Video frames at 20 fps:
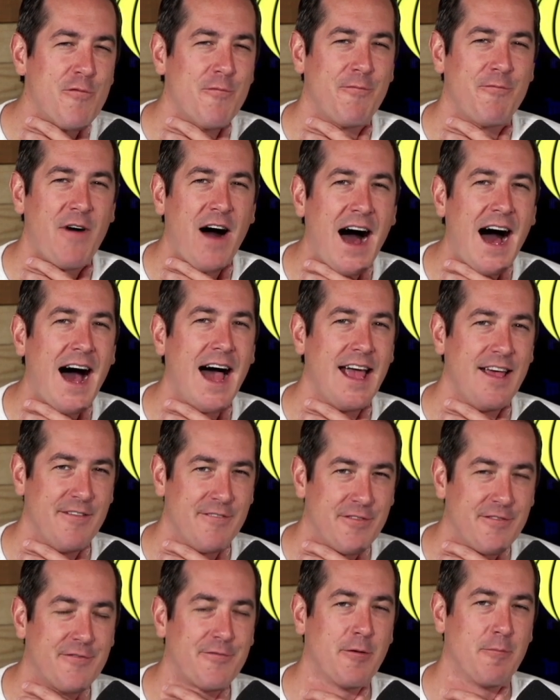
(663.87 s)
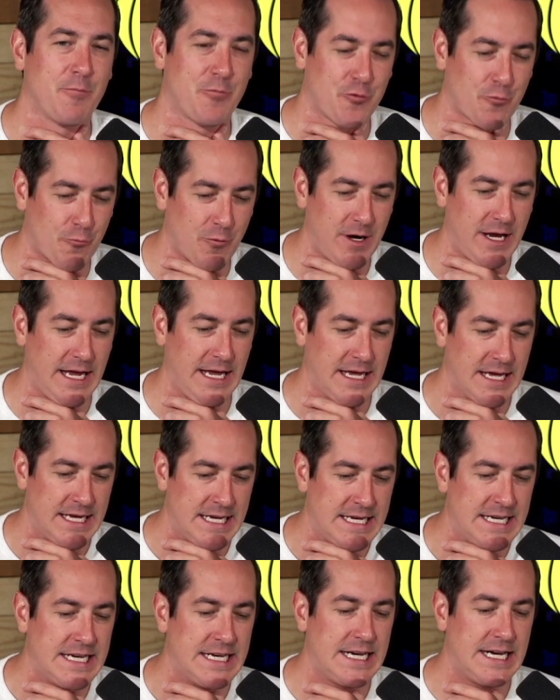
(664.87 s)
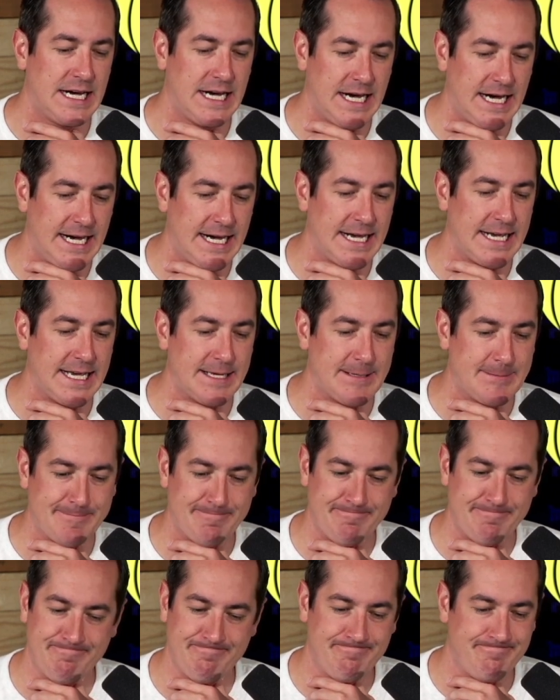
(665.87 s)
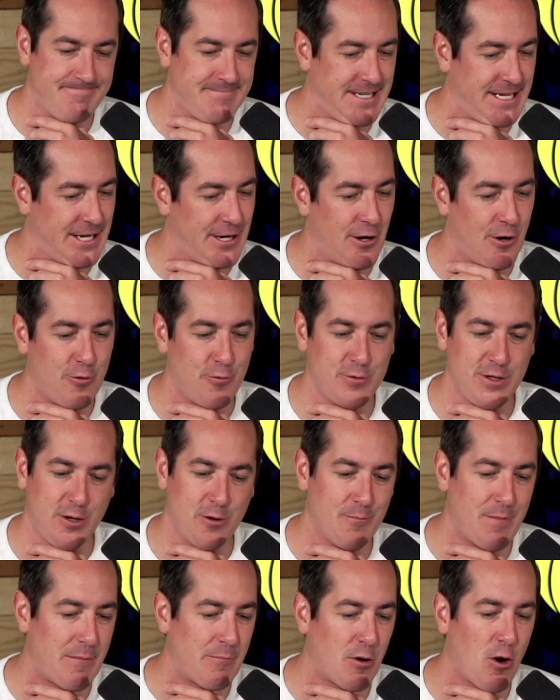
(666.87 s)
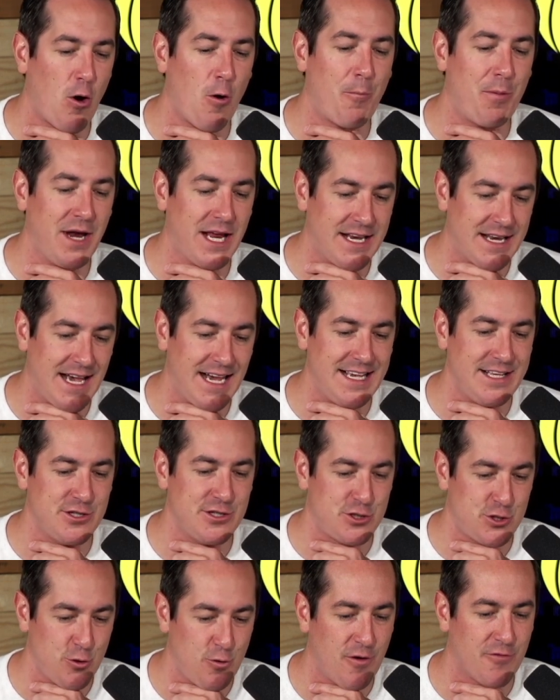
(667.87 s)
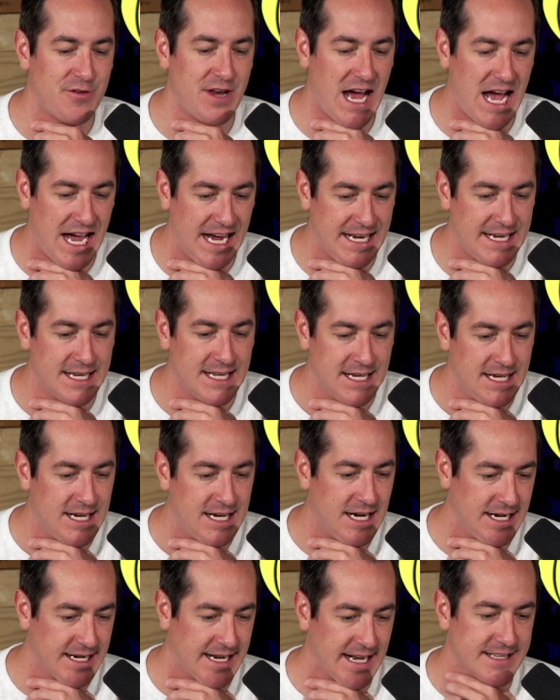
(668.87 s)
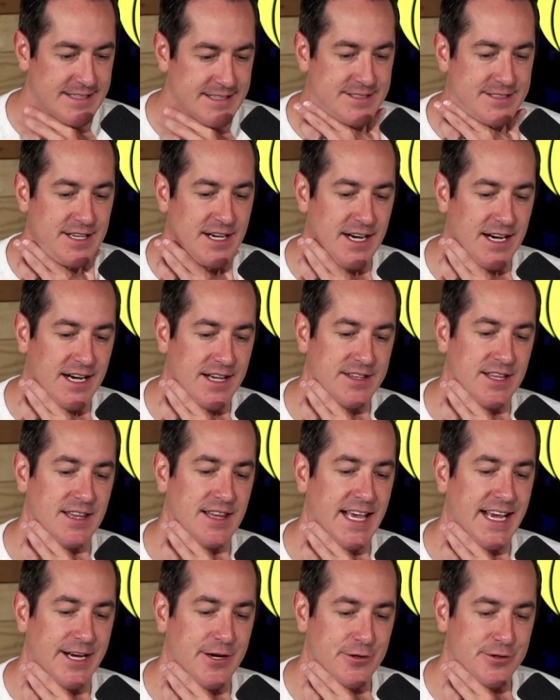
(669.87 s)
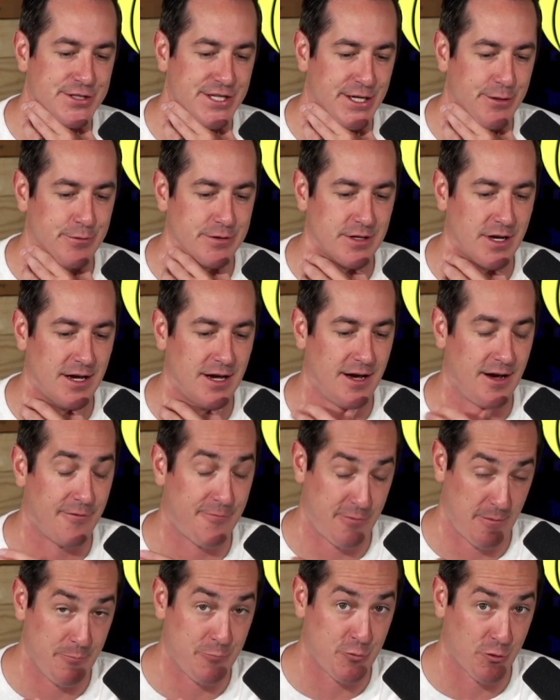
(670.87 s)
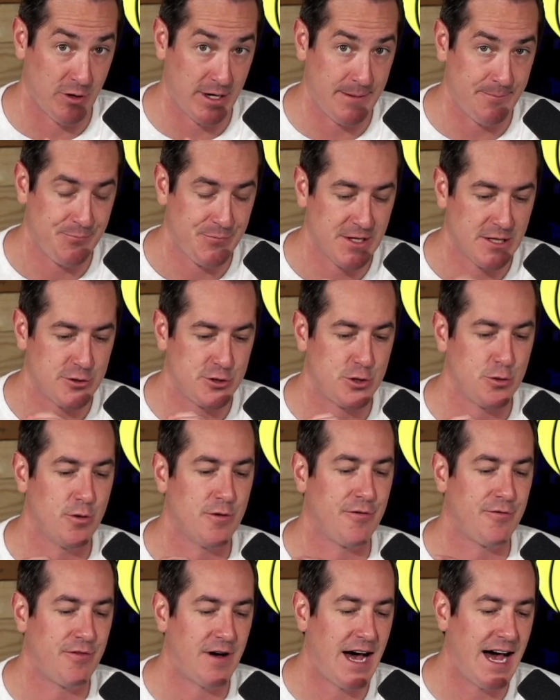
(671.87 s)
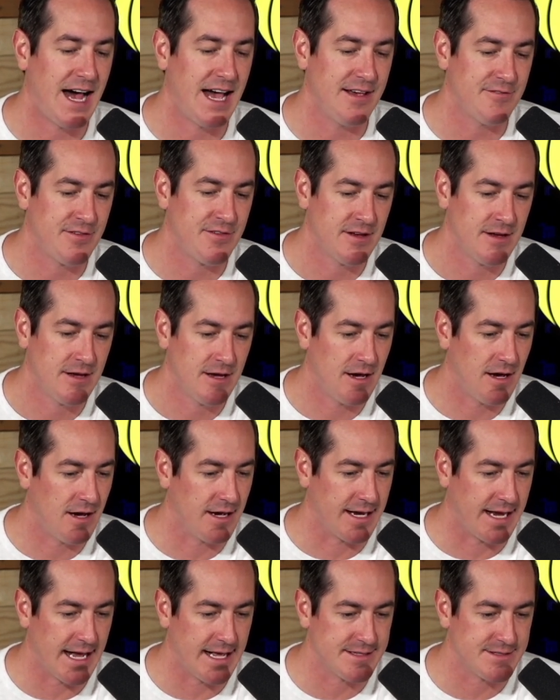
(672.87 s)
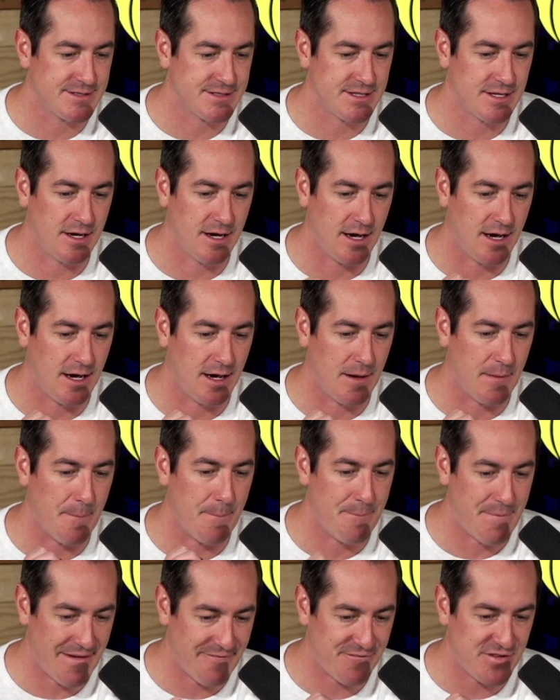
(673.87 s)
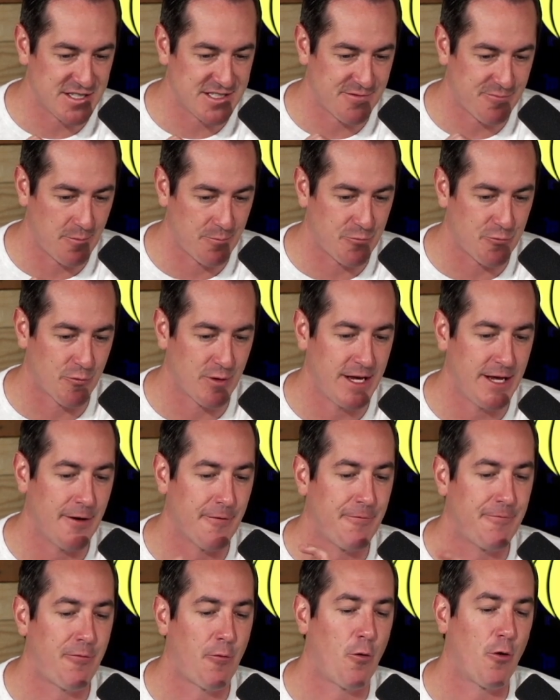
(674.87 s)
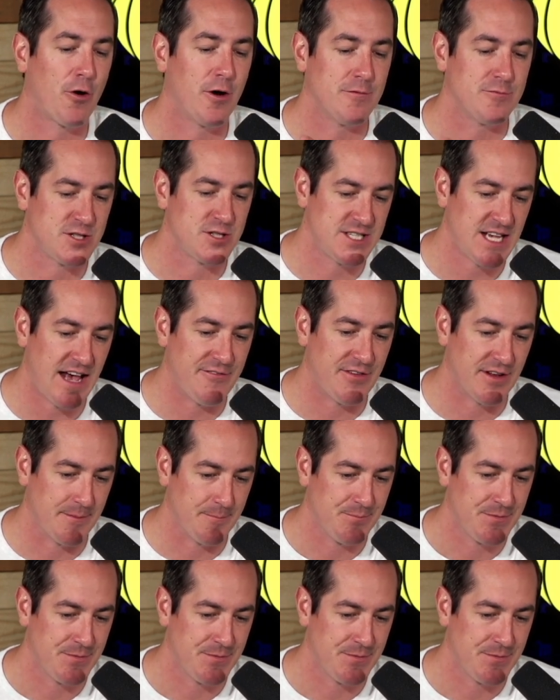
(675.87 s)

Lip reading: 5 from 3, you remember opening night, 2 of 9 against the Lakers. He was from 3, 2 of 5 against Memphis from 3, 4 of 7